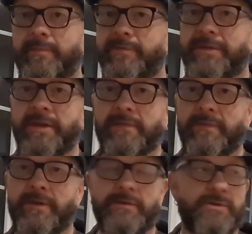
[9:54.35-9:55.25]
If you're taking
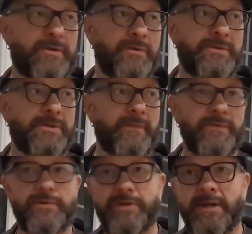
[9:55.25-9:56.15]
videos, you can do stuff in
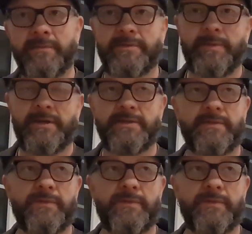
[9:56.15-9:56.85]
your jam space.